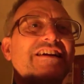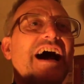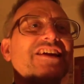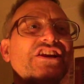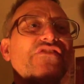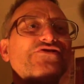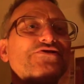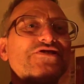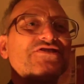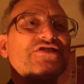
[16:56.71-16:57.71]
God loves you
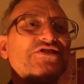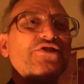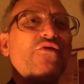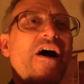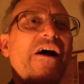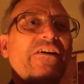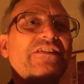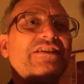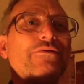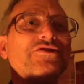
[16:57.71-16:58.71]
just as you are.
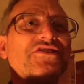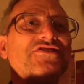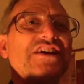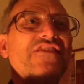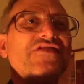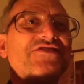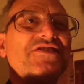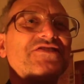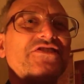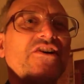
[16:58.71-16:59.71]
He wants to save you
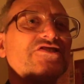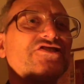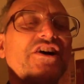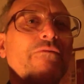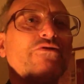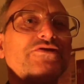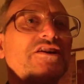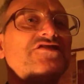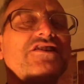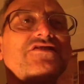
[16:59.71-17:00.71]
just as you are. Just come and say,
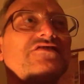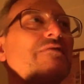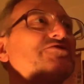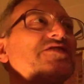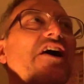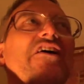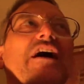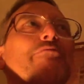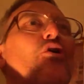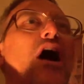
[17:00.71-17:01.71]
Jesus, I'm sorry.
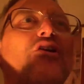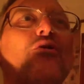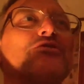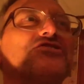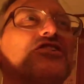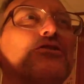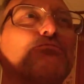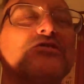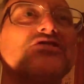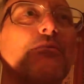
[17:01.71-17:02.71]
I'm no, I know I'm a sinner.
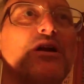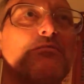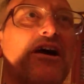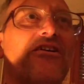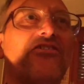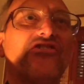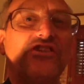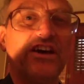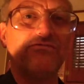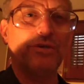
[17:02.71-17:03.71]
Please come into my heart and
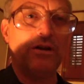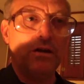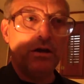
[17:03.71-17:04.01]
save me.